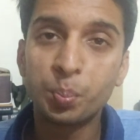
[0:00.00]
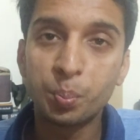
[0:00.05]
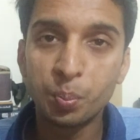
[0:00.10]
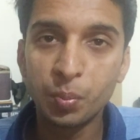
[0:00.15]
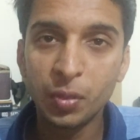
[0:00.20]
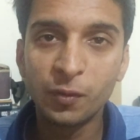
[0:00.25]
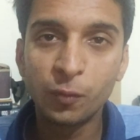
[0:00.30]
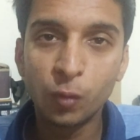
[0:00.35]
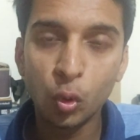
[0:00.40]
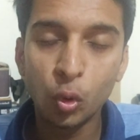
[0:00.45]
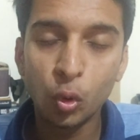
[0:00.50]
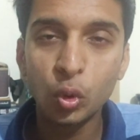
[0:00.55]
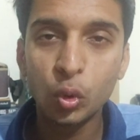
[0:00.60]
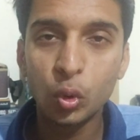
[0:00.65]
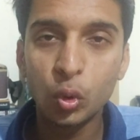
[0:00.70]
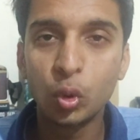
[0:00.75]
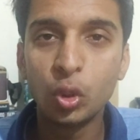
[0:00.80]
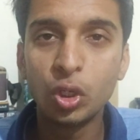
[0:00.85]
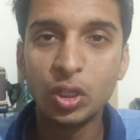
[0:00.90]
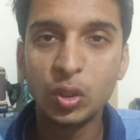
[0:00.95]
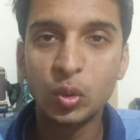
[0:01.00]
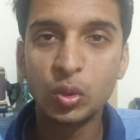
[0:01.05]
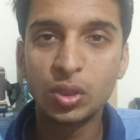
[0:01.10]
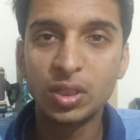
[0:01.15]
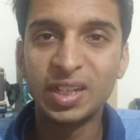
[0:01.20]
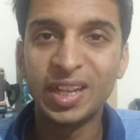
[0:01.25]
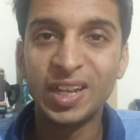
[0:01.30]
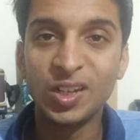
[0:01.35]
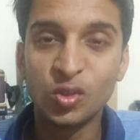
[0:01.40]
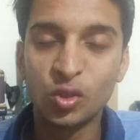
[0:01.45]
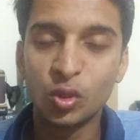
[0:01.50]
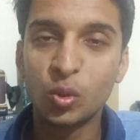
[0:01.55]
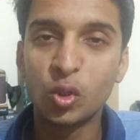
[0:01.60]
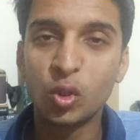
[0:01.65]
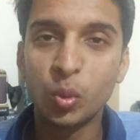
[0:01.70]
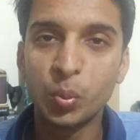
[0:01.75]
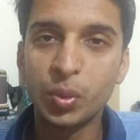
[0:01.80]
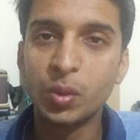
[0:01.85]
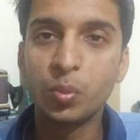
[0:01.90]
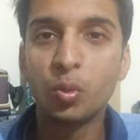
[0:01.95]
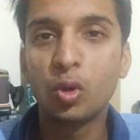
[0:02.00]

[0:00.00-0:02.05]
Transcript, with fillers: Before going to the actual topic,